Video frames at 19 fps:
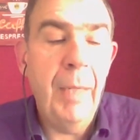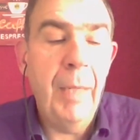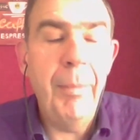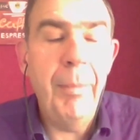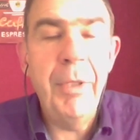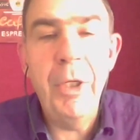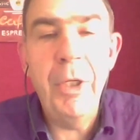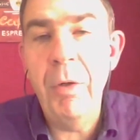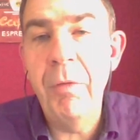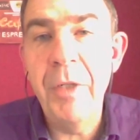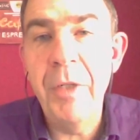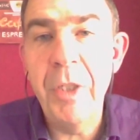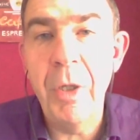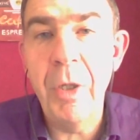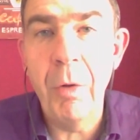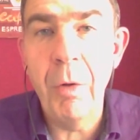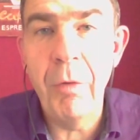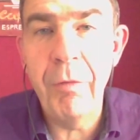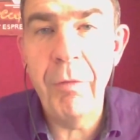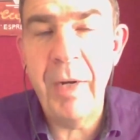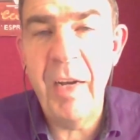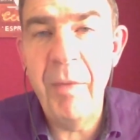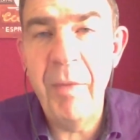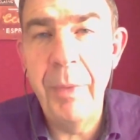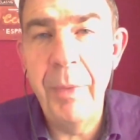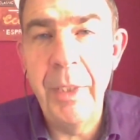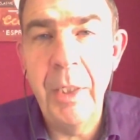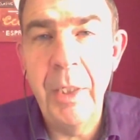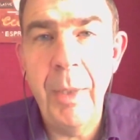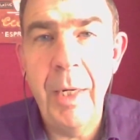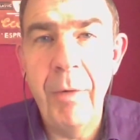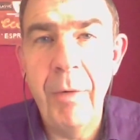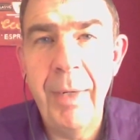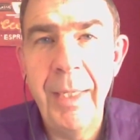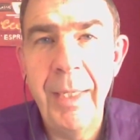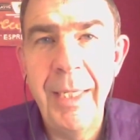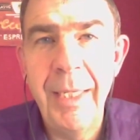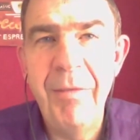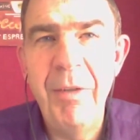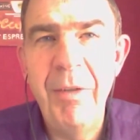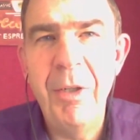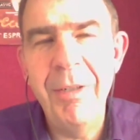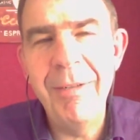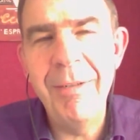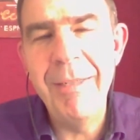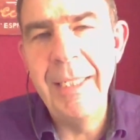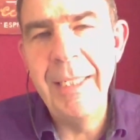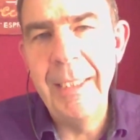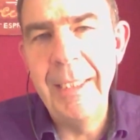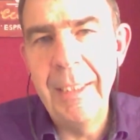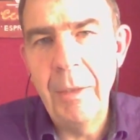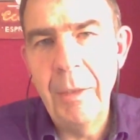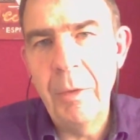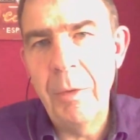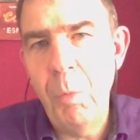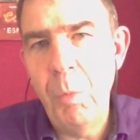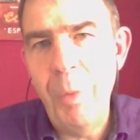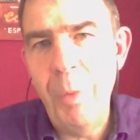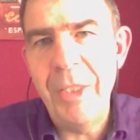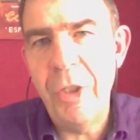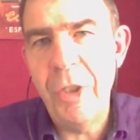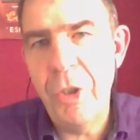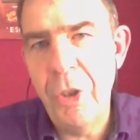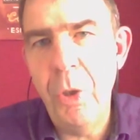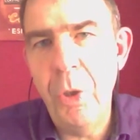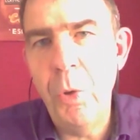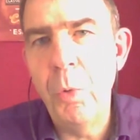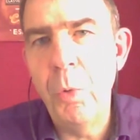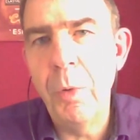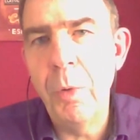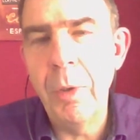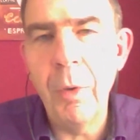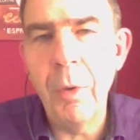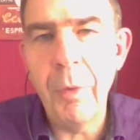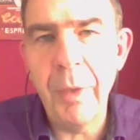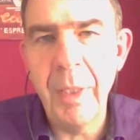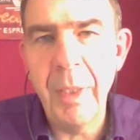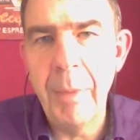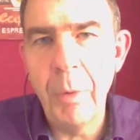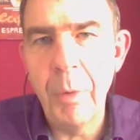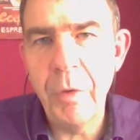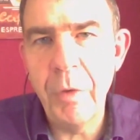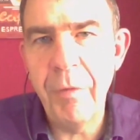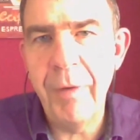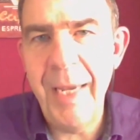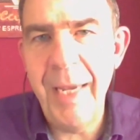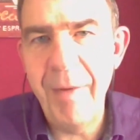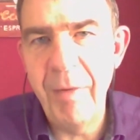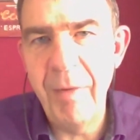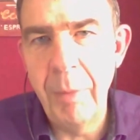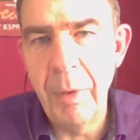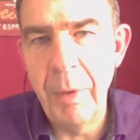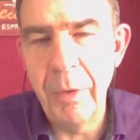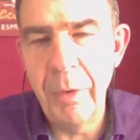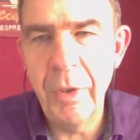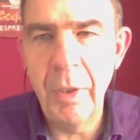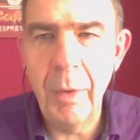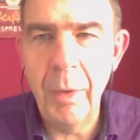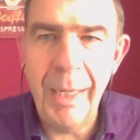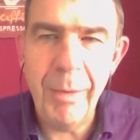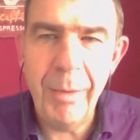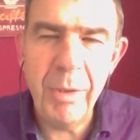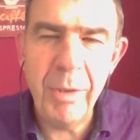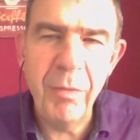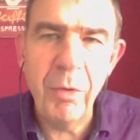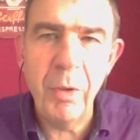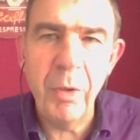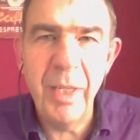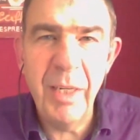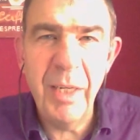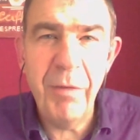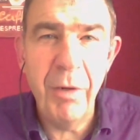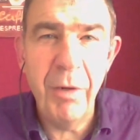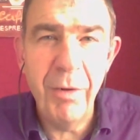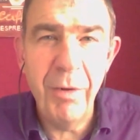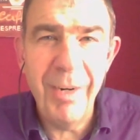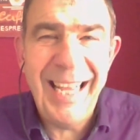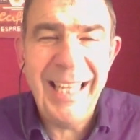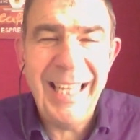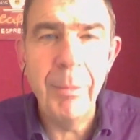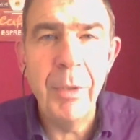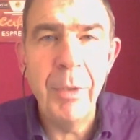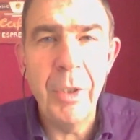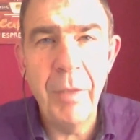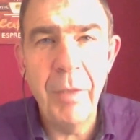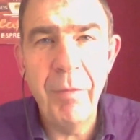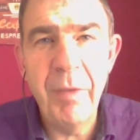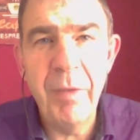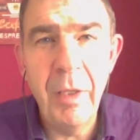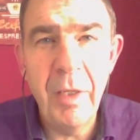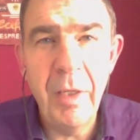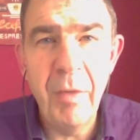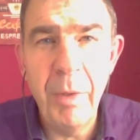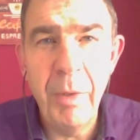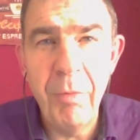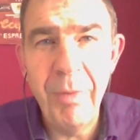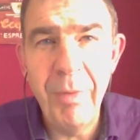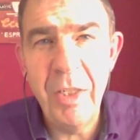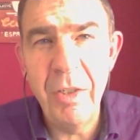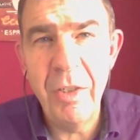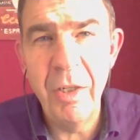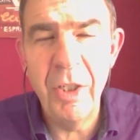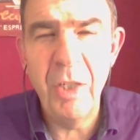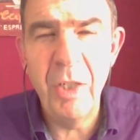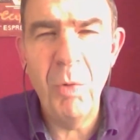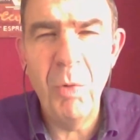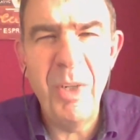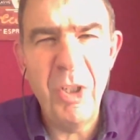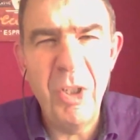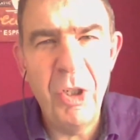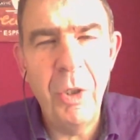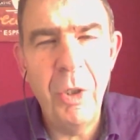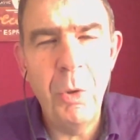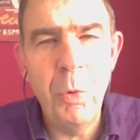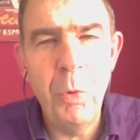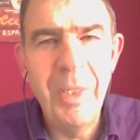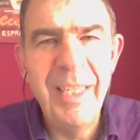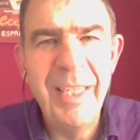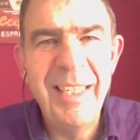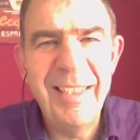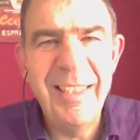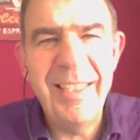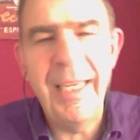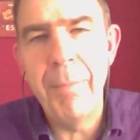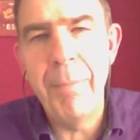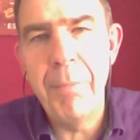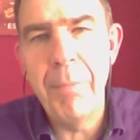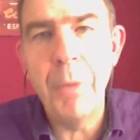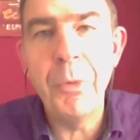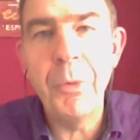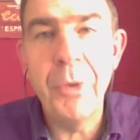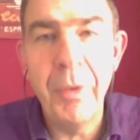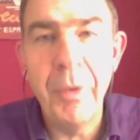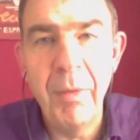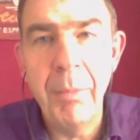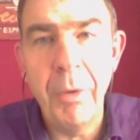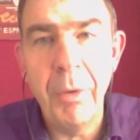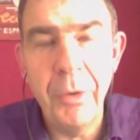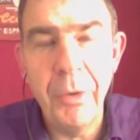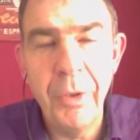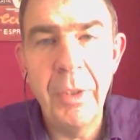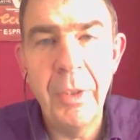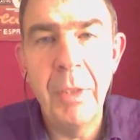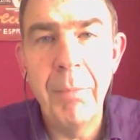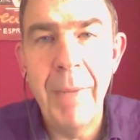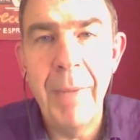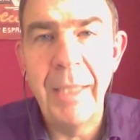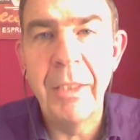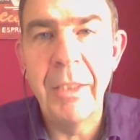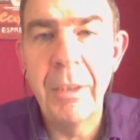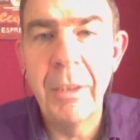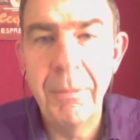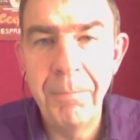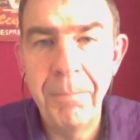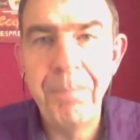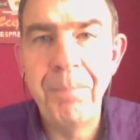mean, you could visit all five, but you're quite right. If you can, which two look the most favourable? So out of all the different elements that you've been researching, which two tick most of the boxes the best?